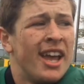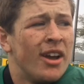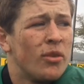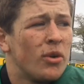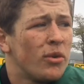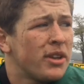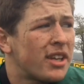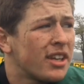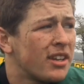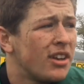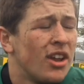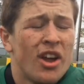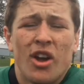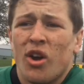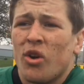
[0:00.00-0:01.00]
And when we
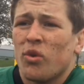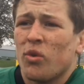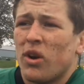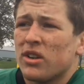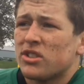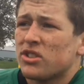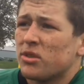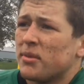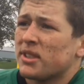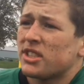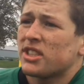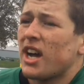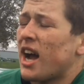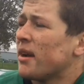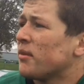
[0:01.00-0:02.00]
can run so
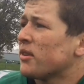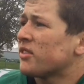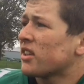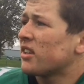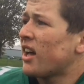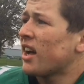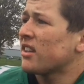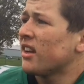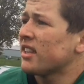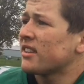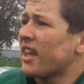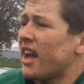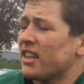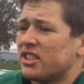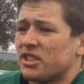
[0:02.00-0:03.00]
much time off the clock like
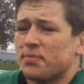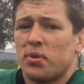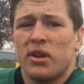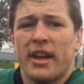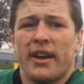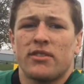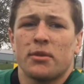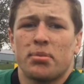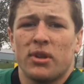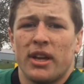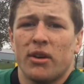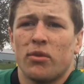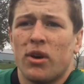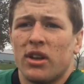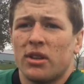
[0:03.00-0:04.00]
that, just play after
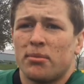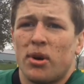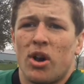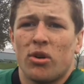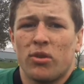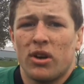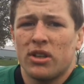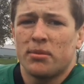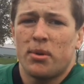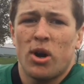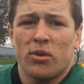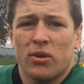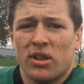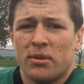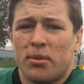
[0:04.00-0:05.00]
play, run the ball, run the
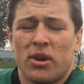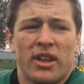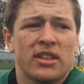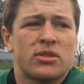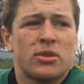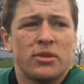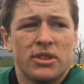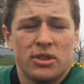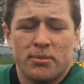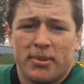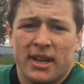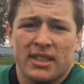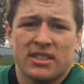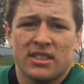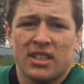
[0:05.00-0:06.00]
ball, run the ball, that's what we do
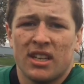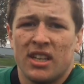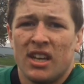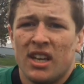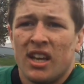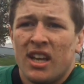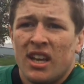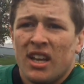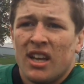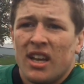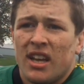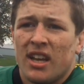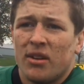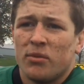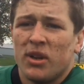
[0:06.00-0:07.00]
best.
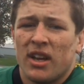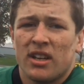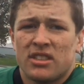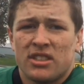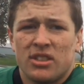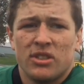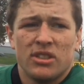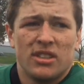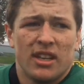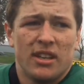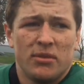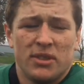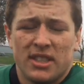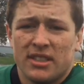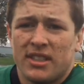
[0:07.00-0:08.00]
And we executed
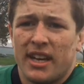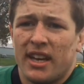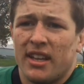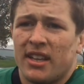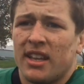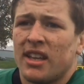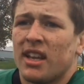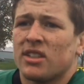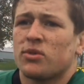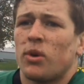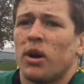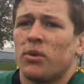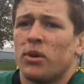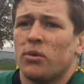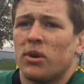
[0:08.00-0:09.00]
tonight. We did that. That's
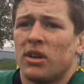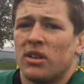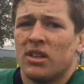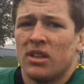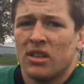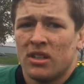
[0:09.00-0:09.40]
why we won.